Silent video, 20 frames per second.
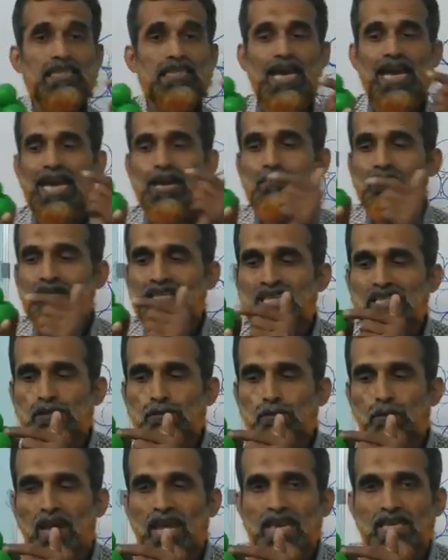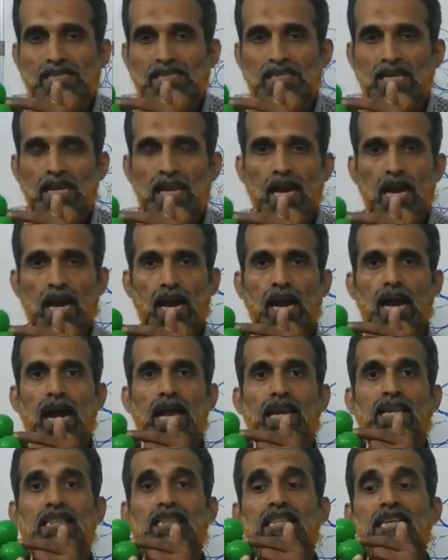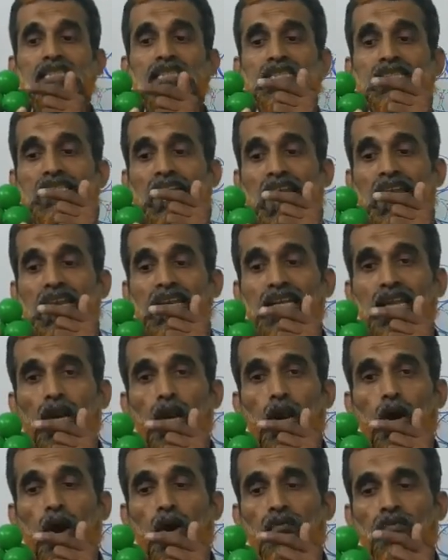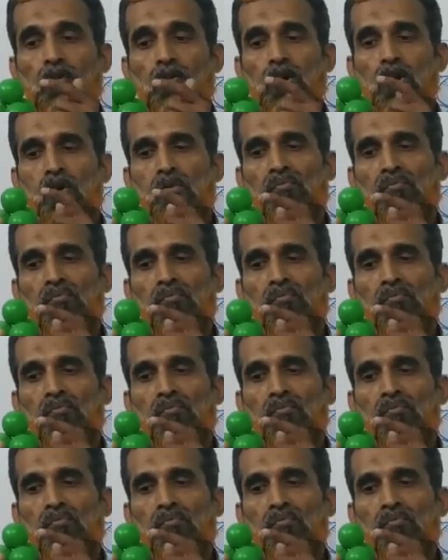the empty space at the center of